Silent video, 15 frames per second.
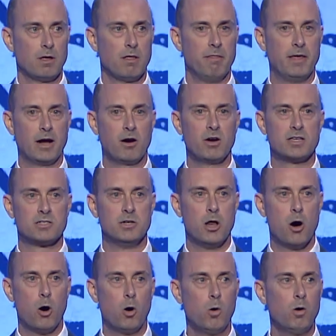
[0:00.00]
There is
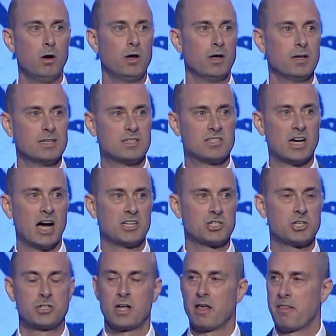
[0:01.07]
no such
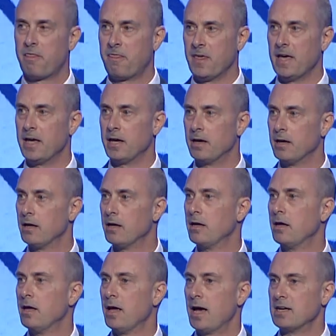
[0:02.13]
thing
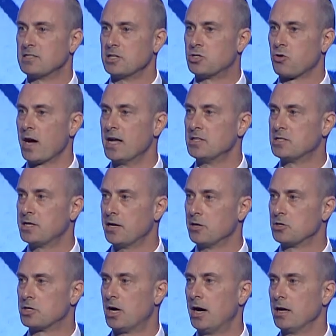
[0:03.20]
as a transgender
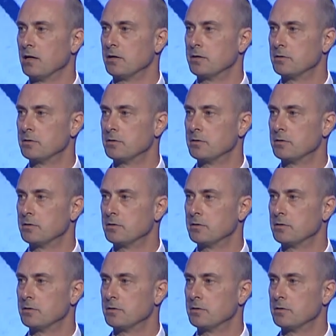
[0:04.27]
child.